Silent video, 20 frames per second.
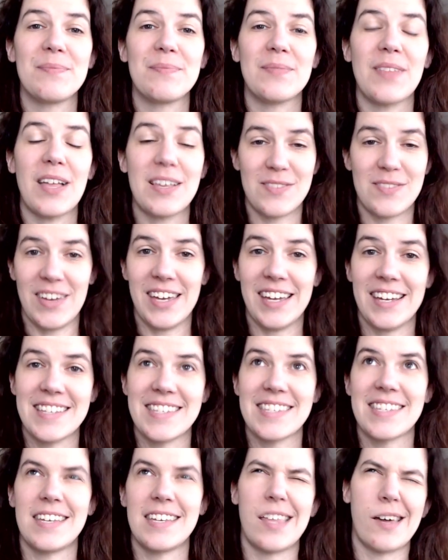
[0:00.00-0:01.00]
Las
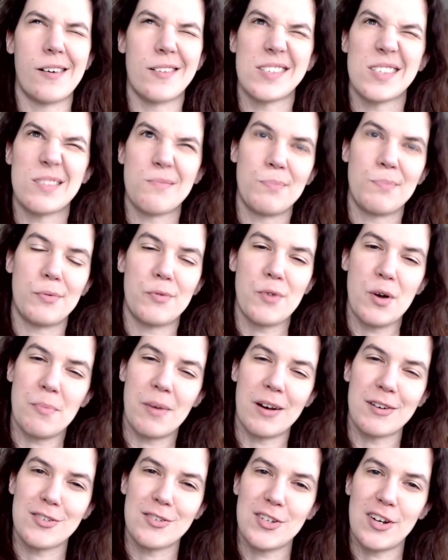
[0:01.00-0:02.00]
Vegas, and that was before
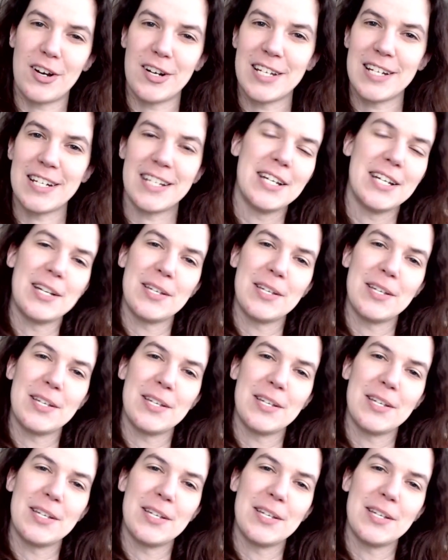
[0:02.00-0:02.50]
March started.